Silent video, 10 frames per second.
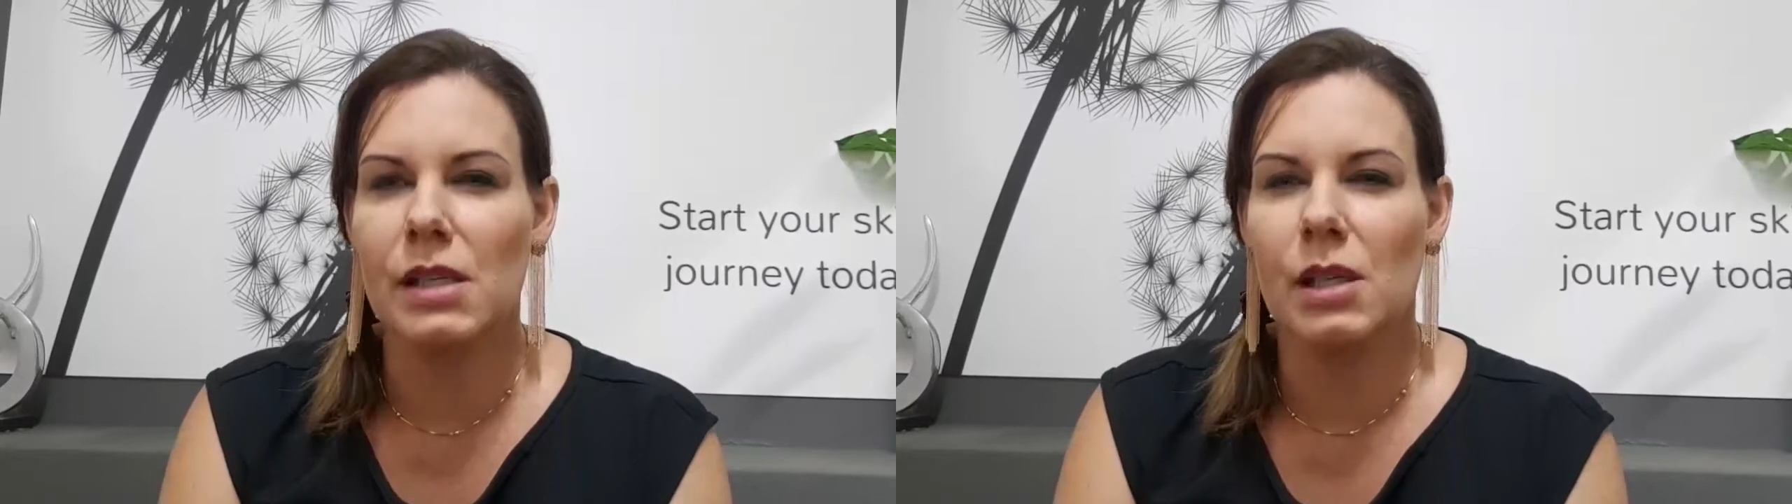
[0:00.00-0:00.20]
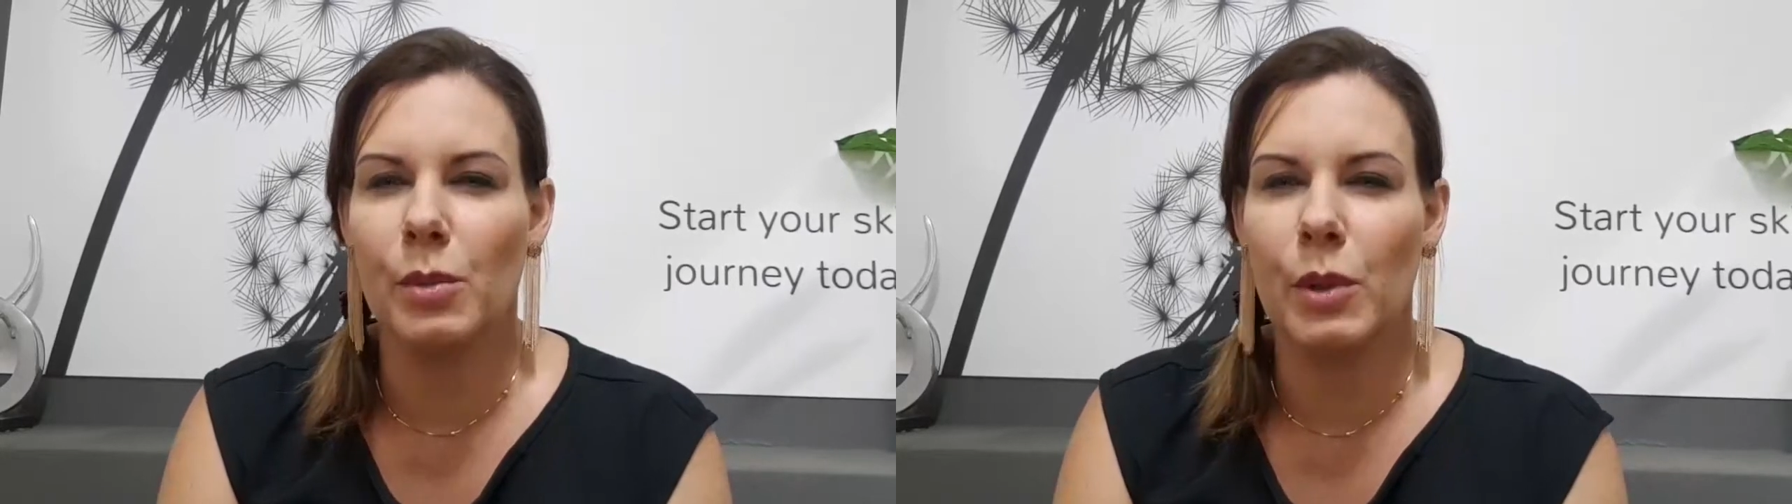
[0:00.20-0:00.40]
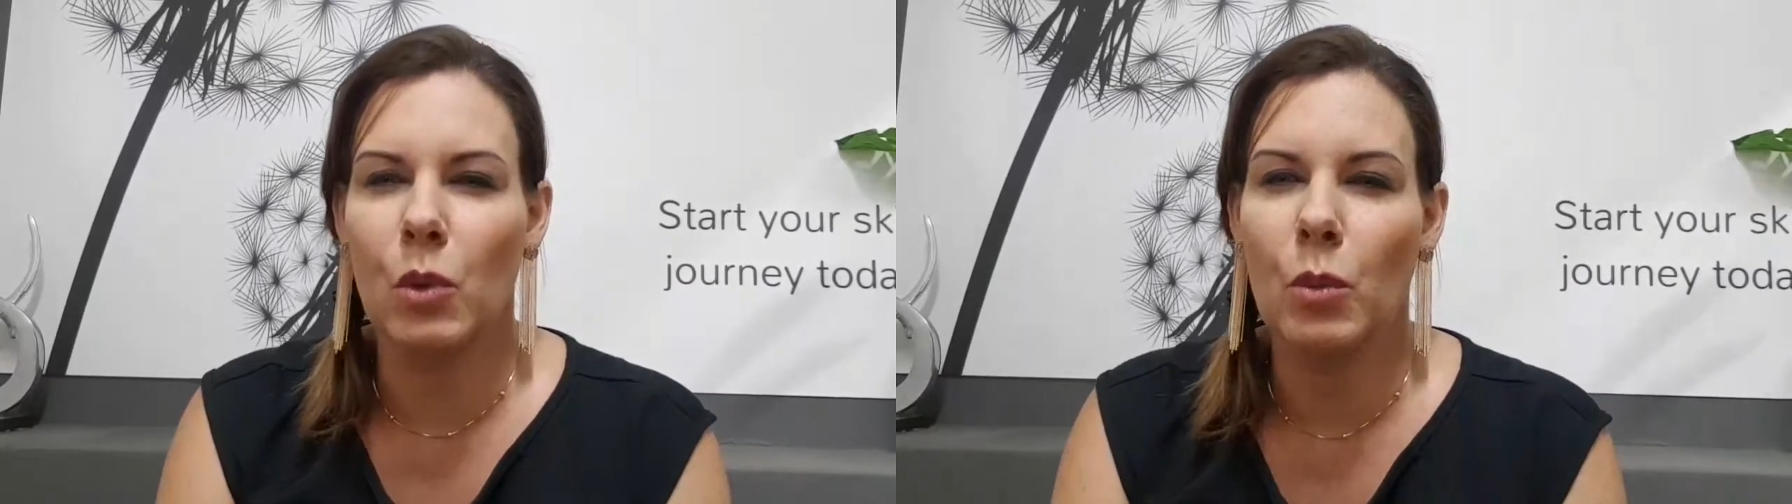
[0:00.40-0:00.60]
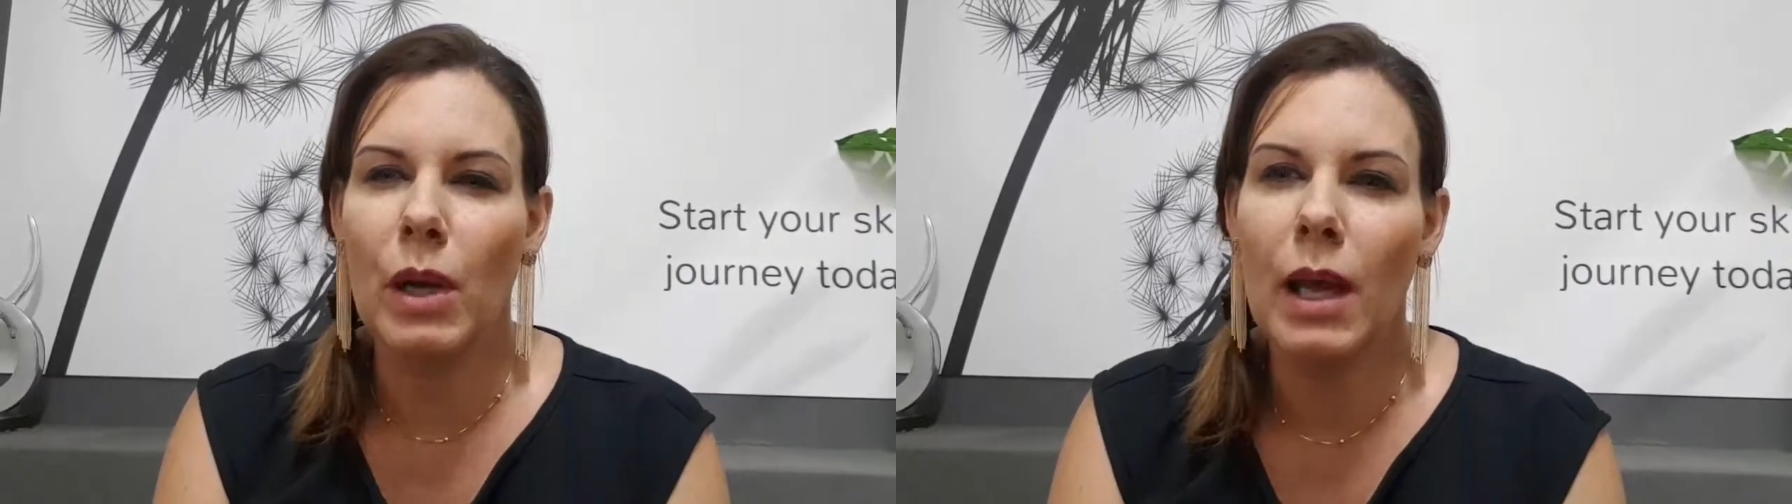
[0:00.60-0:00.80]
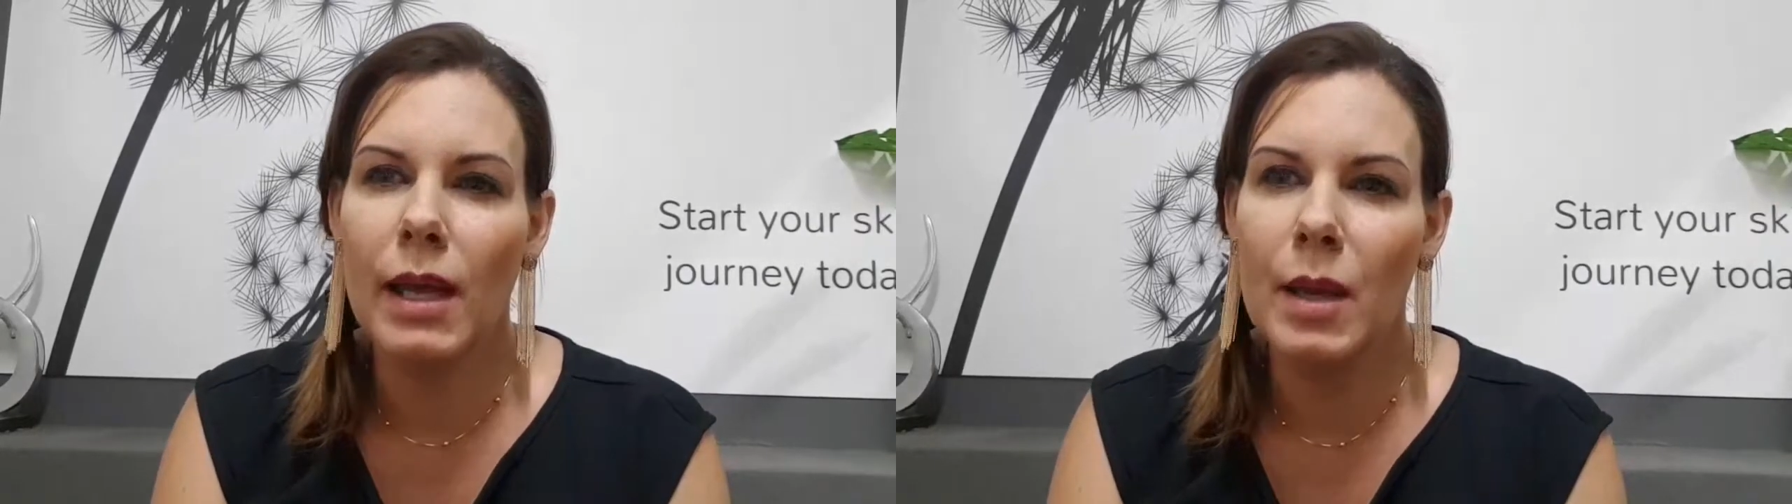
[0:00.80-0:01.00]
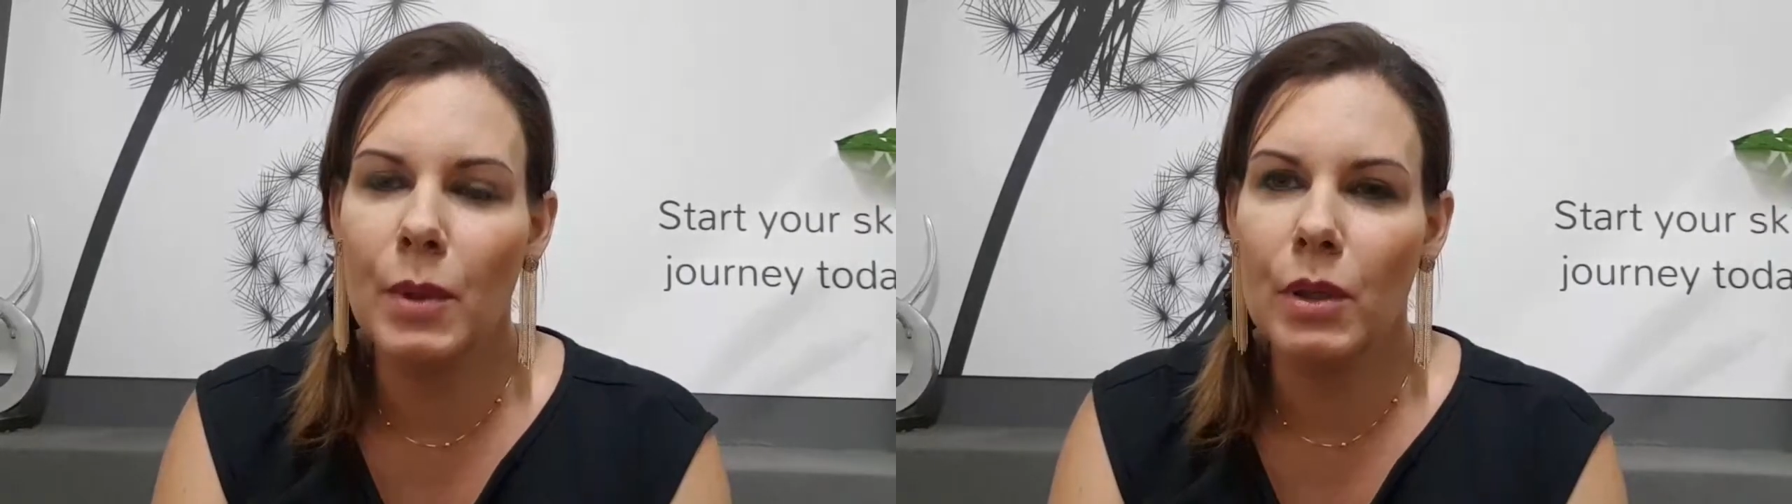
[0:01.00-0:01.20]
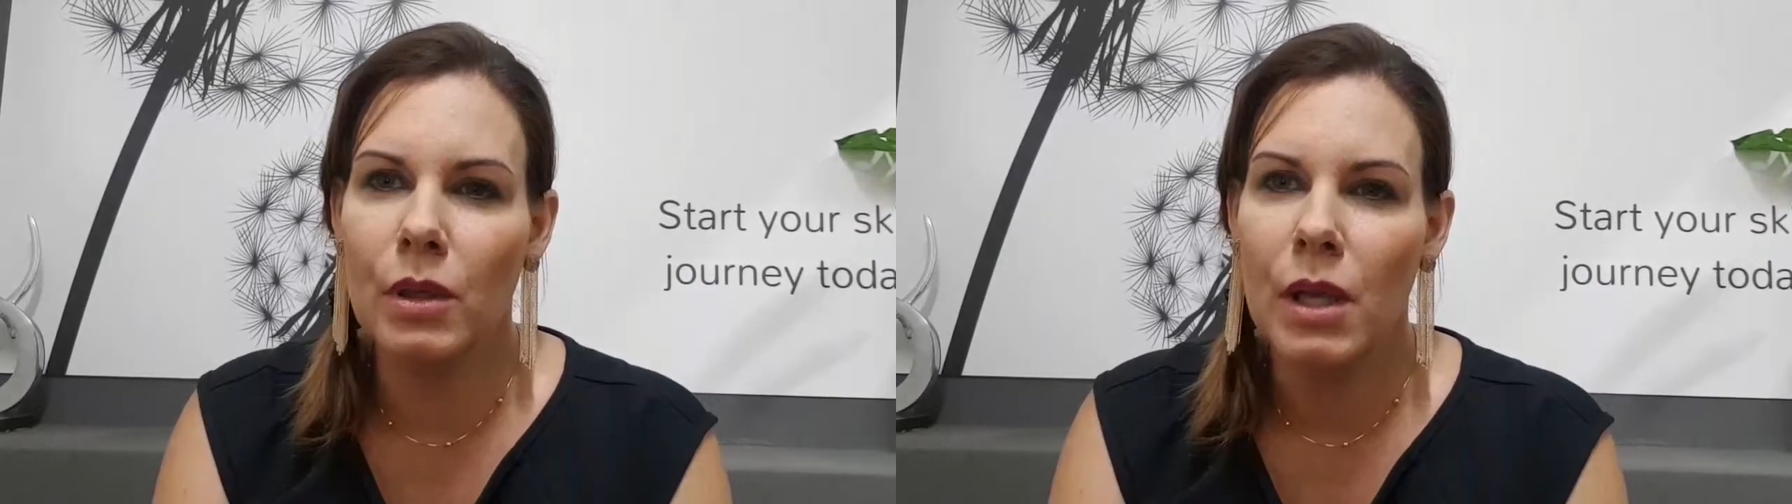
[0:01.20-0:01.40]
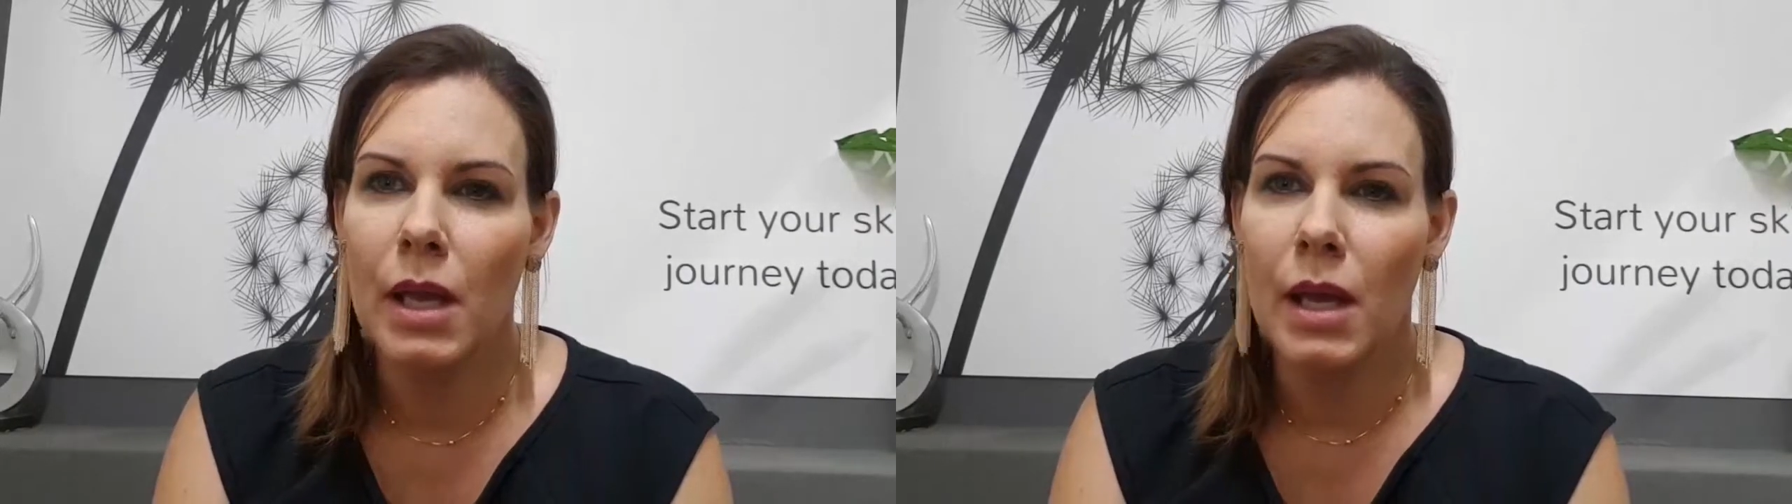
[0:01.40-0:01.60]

little bit more pliable